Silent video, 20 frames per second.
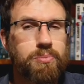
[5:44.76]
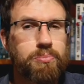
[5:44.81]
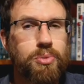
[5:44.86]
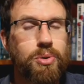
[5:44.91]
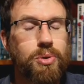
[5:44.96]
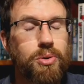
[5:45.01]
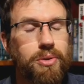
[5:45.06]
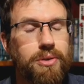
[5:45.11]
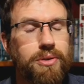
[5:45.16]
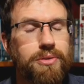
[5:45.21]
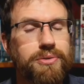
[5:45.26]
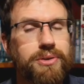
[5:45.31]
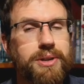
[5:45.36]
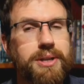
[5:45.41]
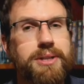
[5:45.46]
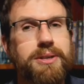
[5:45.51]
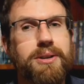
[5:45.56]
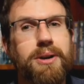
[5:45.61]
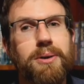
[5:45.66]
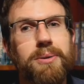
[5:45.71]
poor
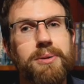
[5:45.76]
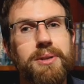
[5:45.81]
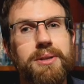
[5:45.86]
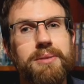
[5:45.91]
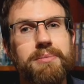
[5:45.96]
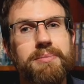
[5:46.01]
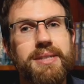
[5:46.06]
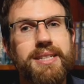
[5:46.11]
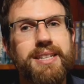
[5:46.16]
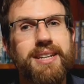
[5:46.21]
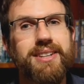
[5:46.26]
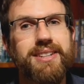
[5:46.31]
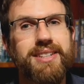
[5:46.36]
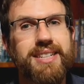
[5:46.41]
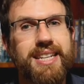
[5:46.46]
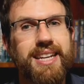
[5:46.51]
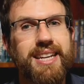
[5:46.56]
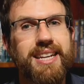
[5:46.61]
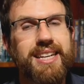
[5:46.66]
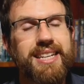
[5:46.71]
Fred Colin because
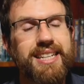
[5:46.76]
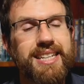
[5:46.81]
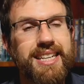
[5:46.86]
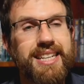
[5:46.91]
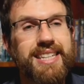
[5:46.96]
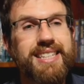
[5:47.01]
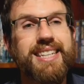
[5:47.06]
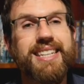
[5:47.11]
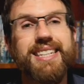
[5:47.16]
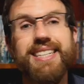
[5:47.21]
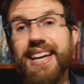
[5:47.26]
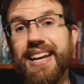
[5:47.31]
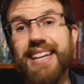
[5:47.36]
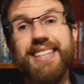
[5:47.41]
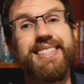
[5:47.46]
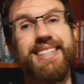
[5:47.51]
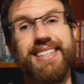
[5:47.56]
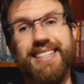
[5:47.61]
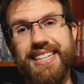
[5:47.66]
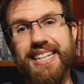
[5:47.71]
she's a
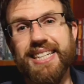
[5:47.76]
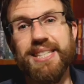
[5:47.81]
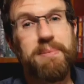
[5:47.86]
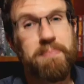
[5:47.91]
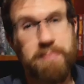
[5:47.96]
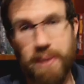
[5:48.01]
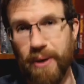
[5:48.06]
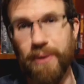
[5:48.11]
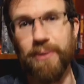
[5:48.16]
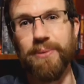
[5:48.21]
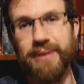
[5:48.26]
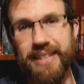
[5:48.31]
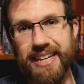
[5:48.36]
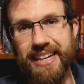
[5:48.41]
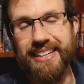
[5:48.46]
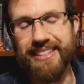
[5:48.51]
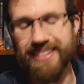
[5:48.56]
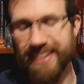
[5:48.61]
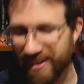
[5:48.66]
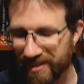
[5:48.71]
dancer. She's a pole
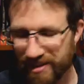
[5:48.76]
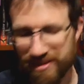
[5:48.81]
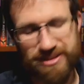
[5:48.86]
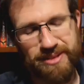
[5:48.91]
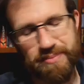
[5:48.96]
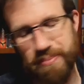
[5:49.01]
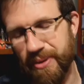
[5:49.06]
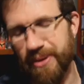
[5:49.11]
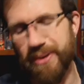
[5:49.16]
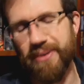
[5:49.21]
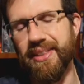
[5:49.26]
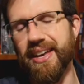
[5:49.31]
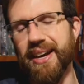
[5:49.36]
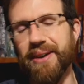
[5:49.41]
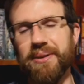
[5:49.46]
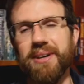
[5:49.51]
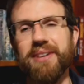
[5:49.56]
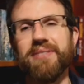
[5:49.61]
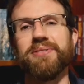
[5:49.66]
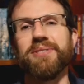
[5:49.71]
dancer. I'll spoil
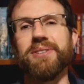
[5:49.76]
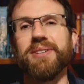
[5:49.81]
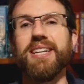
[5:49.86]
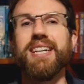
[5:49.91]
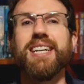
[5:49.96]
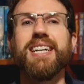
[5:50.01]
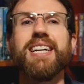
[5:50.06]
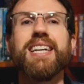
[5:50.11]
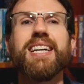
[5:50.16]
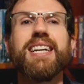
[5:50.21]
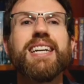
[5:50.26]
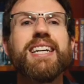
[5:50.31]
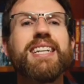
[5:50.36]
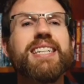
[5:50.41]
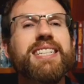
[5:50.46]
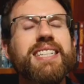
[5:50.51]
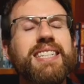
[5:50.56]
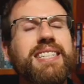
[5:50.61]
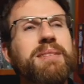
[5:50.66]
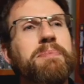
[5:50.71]
that one for you.
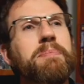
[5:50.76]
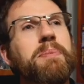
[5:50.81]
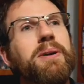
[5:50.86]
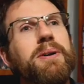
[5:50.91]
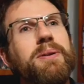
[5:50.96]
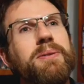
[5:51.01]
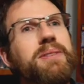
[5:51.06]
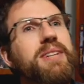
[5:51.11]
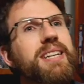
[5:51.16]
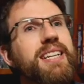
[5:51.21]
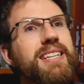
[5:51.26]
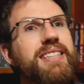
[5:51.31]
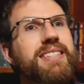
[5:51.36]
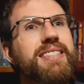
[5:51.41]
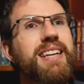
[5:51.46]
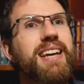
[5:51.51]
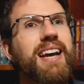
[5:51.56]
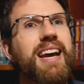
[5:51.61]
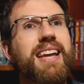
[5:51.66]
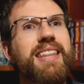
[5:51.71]
She's a pole
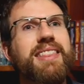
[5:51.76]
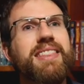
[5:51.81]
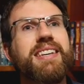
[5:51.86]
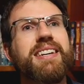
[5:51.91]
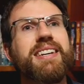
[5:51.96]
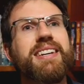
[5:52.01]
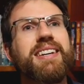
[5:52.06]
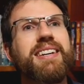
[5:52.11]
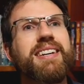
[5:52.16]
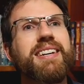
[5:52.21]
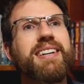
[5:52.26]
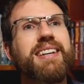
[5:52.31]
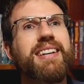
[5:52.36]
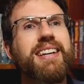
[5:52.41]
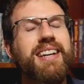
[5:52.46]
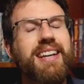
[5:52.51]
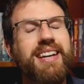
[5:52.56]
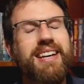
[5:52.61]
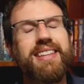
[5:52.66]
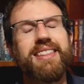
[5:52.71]
dancer, and the
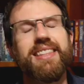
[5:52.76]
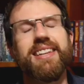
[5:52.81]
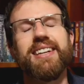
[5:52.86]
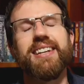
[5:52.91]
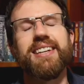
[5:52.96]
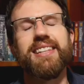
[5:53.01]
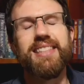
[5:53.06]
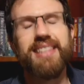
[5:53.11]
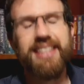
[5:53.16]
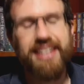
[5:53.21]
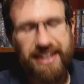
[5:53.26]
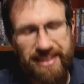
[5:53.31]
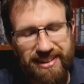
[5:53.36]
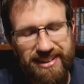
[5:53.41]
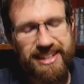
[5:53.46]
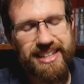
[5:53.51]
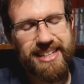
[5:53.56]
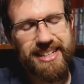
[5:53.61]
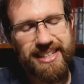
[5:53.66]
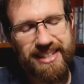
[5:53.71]

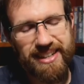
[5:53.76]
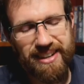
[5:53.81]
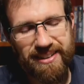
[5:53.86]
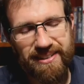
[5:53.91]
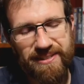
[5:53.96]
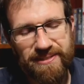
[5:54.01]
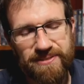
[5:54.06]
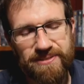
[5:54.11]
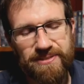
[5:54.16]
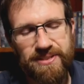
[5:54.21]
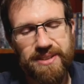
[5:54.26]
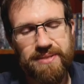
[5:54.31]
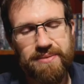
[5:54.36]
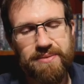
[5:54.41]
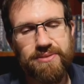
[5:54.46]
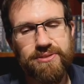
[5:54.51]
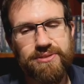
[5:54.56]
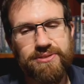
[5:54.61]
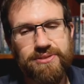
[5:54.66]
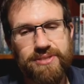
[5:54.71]
hilarity of
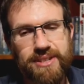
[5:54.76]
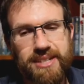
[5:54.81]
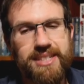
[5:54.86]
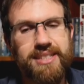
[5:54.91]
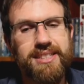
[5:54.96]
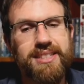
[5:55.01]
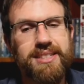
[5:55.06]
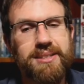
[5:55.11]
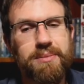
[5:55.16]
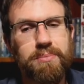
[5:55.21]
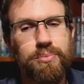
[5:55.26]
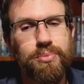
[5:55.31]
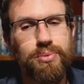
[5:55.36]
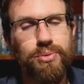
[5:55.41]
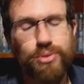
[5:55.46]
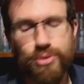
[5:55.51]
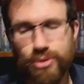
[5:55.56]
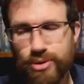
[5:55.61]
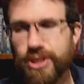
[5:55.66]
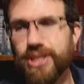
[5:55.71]
Fred's
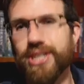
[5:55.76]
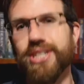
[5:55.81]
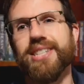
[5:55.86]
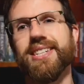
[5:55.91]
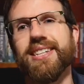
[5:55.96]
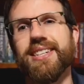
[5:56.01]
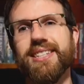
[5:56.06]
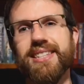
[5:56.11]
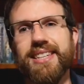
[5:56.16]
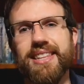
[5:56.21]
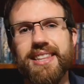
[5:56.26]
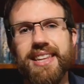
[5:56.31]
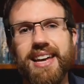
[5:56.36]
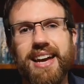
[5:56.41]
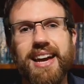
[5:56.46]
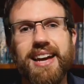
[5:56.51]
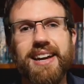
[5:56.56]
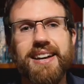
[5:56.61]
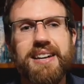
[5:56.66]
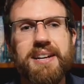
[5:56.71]
prudishness at
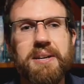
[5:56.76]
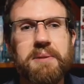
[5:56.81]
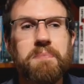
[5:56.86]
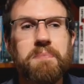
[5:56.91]
that.